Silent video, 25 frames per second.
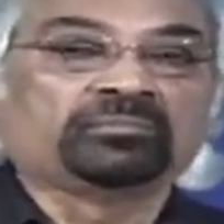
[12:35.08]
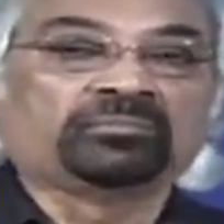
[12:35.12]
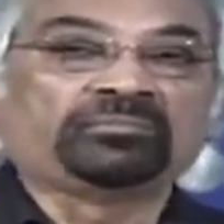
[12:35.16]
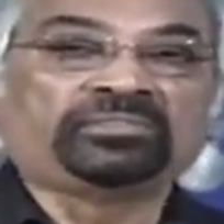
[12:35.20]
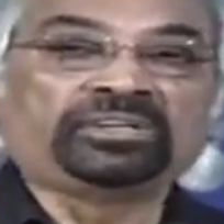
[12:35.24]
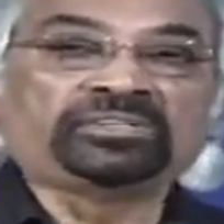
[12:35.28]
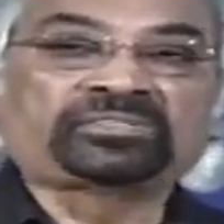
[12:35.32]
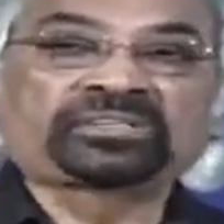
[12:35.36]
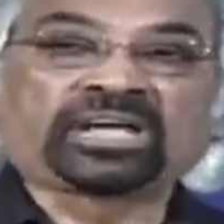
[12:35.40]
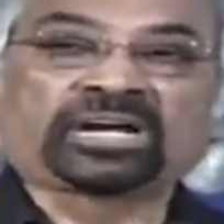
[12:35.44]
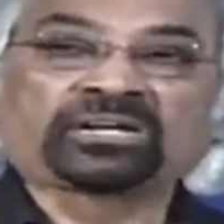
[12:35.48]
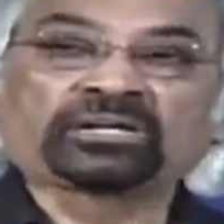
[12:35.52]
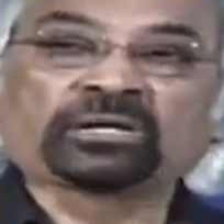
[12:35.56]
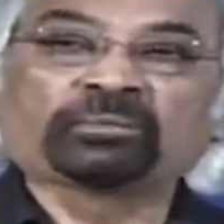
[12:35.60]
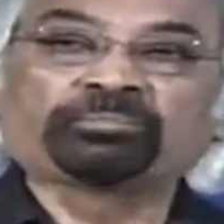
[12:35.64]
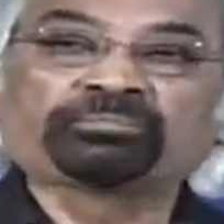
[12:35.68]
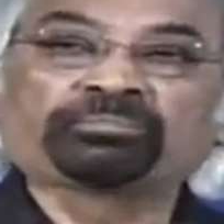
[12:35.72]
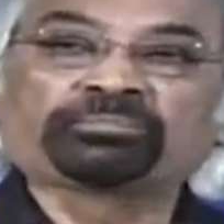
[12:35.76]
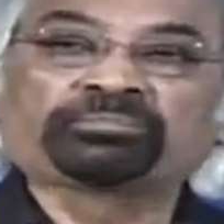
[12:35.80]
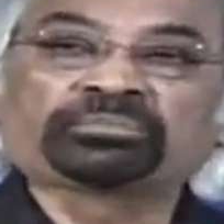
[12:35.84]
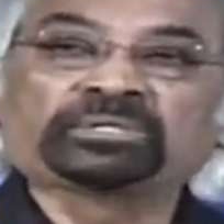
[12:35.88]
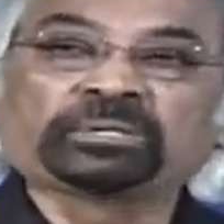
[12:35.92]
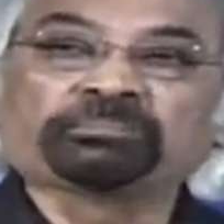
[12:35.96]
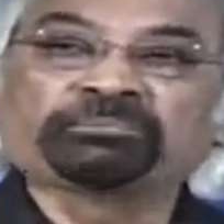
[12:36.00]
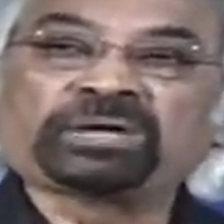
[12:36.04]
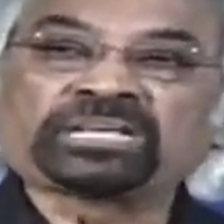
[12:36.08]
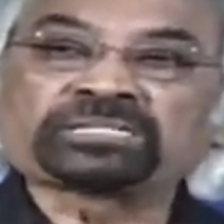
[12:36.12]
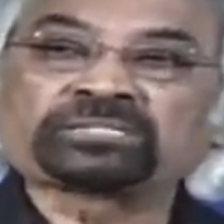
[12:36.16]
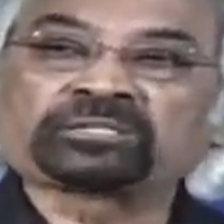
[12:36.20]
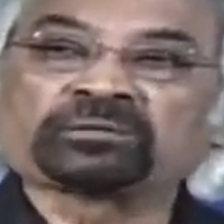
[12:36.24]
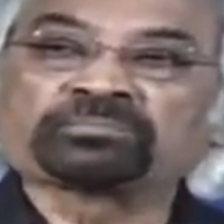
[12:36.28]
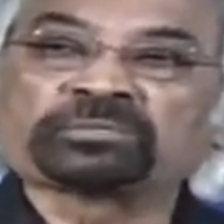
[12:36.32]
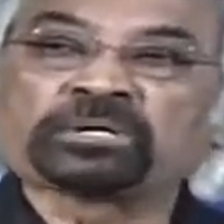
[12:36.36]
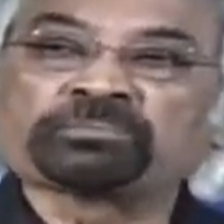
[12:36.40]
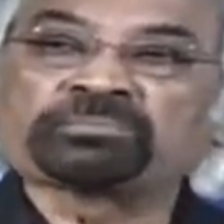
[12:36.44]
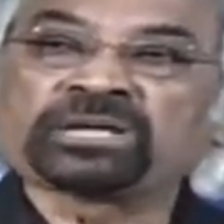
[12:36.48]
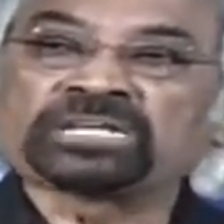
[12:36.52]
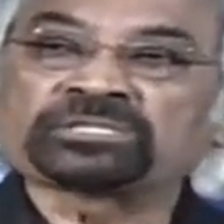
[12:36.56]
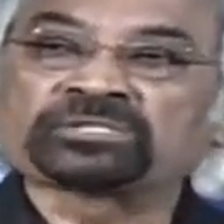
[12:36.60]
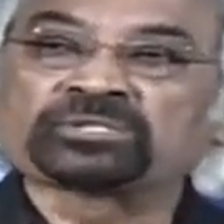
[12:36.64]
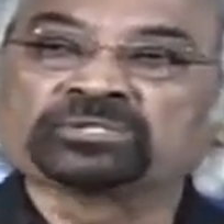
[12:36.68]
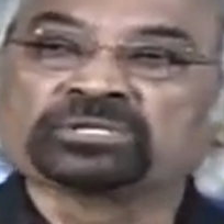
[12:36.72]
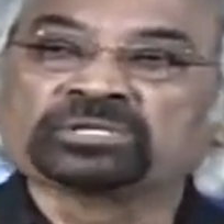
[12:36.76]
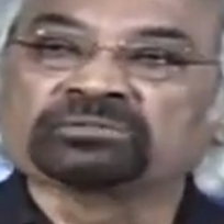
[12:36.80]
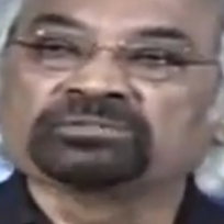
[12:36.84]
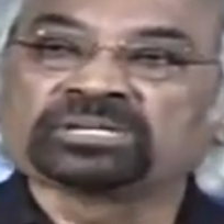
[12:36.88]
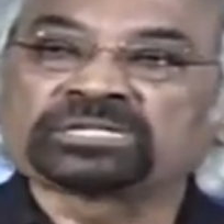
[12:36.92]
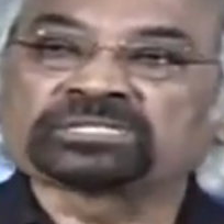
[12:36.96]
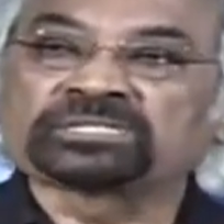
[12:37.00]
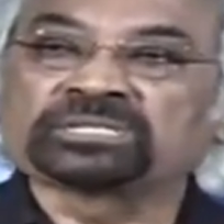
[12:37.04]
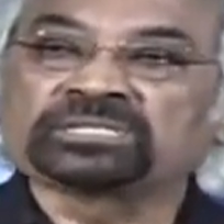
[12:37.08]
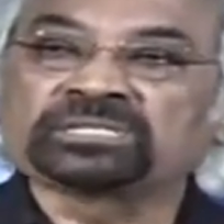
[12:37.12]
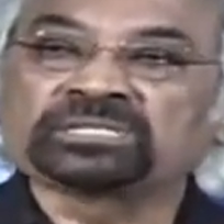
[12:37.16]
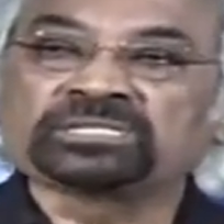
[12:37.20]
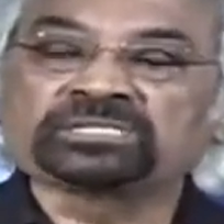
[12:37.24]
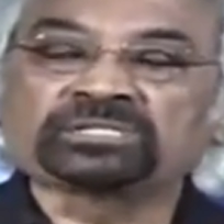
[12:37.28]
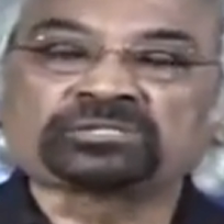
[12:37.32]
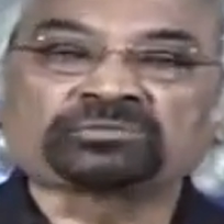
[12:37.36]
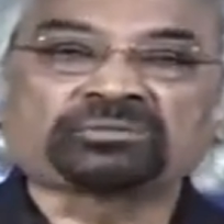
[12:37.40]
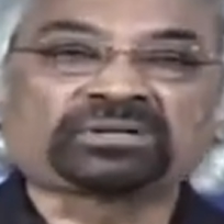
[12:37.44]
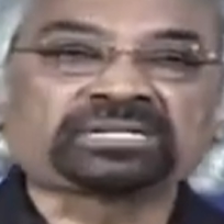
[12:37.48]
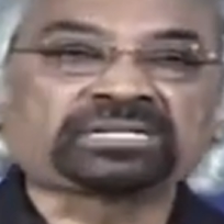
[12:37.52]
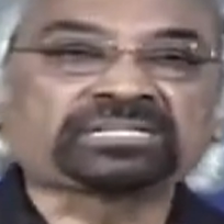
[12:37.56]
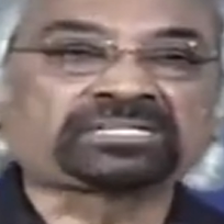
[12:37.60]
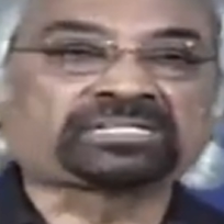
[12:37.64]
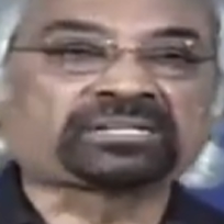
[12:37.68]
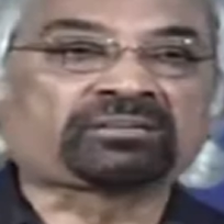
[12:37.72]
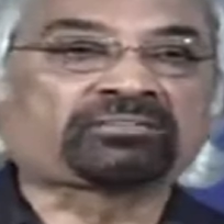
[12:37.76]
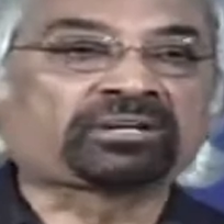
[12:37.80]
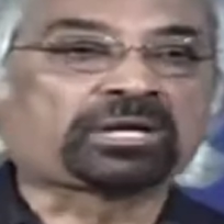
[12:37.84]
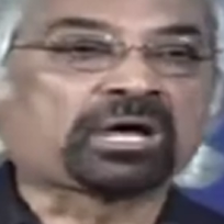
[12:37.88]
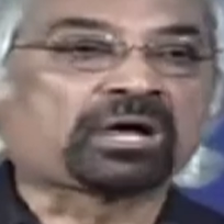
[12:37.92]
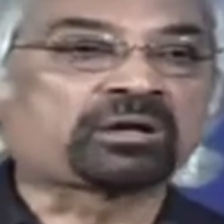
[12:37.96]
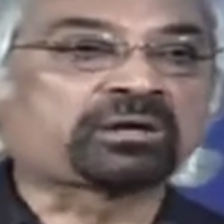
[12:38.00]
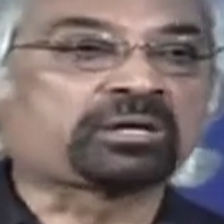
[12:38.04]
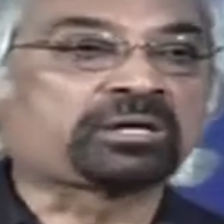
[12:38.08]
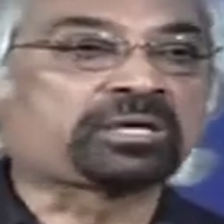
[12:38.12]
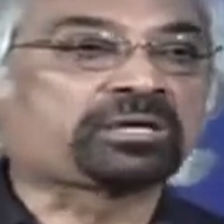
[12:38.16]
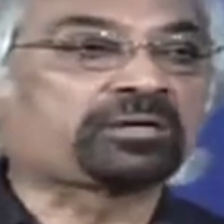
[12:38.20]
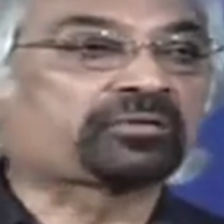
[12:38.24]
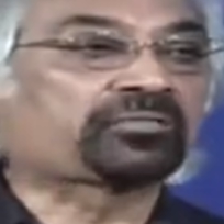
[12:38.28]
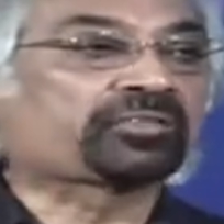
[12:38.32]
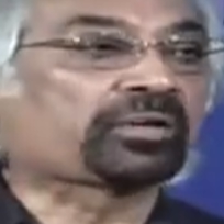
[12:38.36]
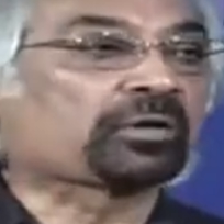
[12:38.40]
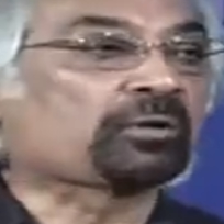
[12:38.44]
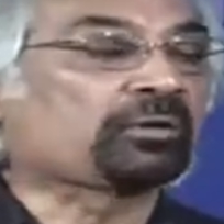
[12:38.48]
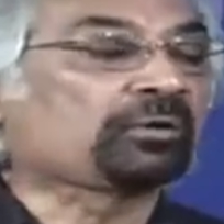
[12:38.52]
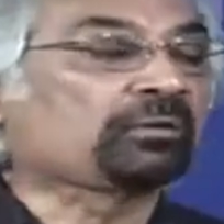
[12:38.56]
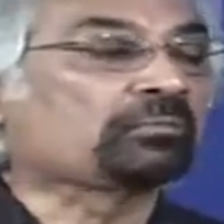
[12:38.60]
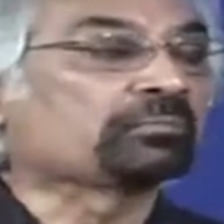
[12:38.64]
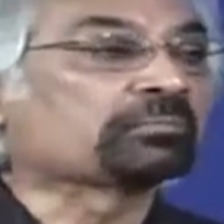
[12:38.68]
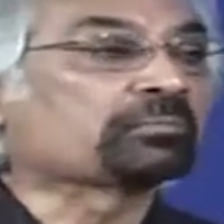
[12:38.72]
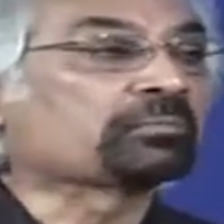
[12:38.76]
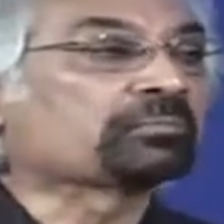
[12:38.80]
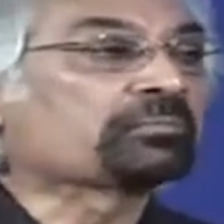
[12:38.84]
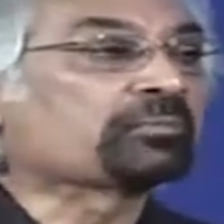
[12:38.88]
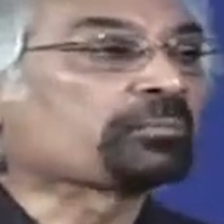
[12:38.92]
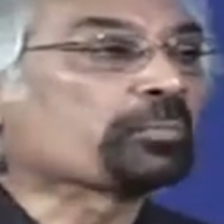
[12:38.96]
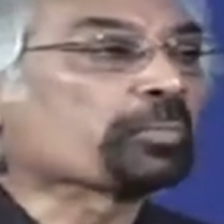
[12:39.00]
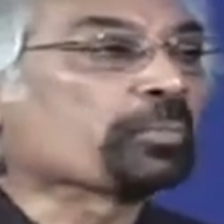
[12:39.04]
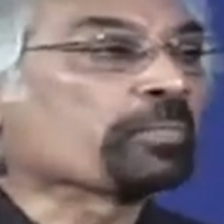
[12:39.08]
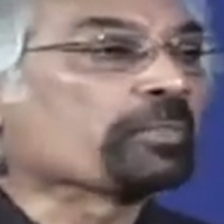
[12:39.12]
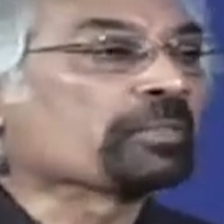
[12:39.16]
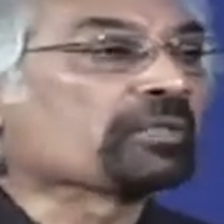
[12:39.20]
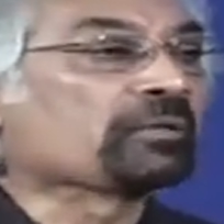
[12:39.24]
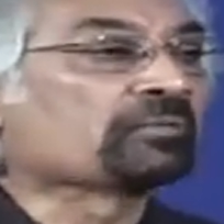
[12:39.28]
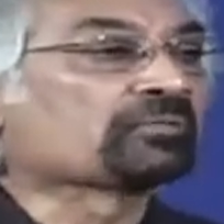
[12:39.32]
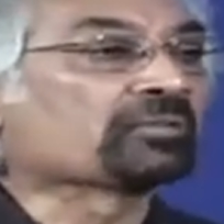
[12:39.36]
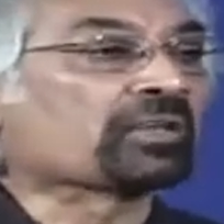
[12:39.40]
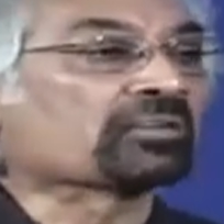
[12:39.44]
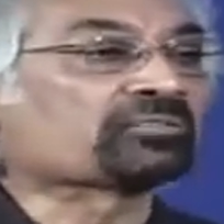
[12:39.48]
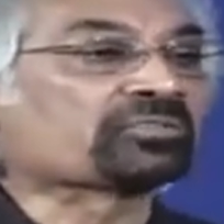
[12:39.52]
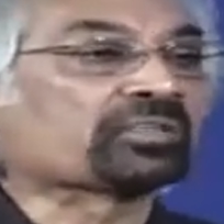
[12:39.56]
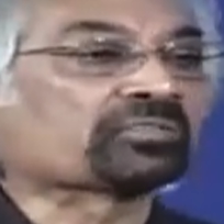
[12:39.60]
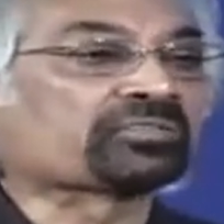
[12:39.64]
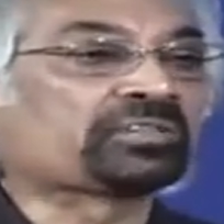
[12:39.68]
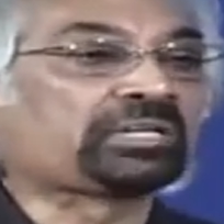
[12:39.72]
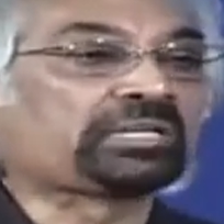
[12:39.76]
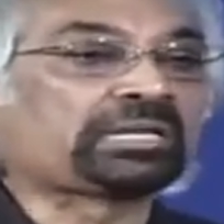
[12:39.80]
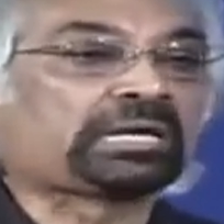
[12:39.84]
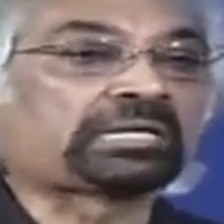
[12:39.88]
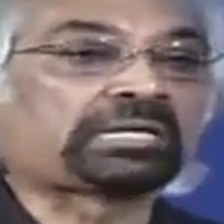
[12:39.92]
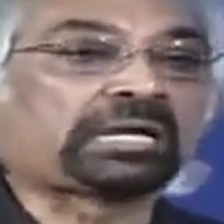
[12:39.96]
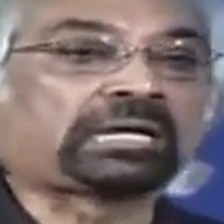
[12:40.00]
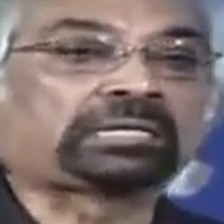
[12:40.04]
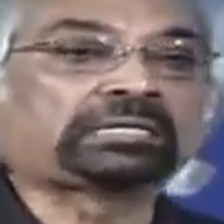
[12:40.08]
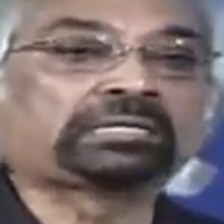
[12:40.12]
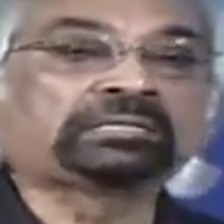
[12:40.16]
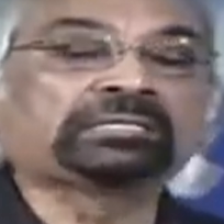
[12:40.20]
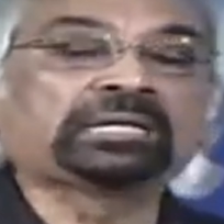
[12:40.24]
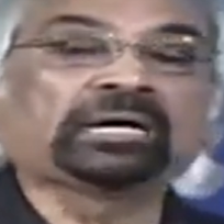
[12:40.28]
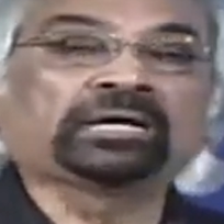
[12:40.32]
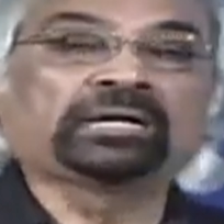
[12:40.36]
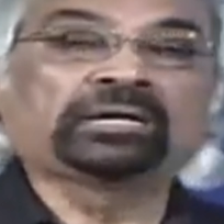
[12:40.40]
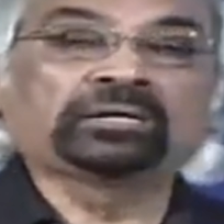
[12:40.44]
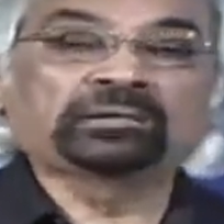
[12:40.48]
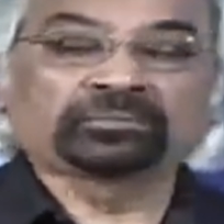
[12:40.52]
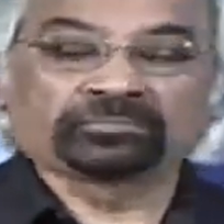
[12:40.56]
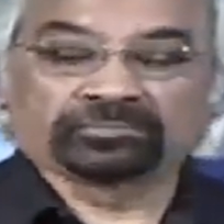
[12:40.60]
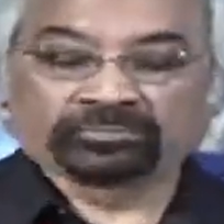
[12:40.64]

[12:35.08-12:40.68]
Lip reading: We set up the best of the best universities 2,700 years ago, Takshashila and Nalanda.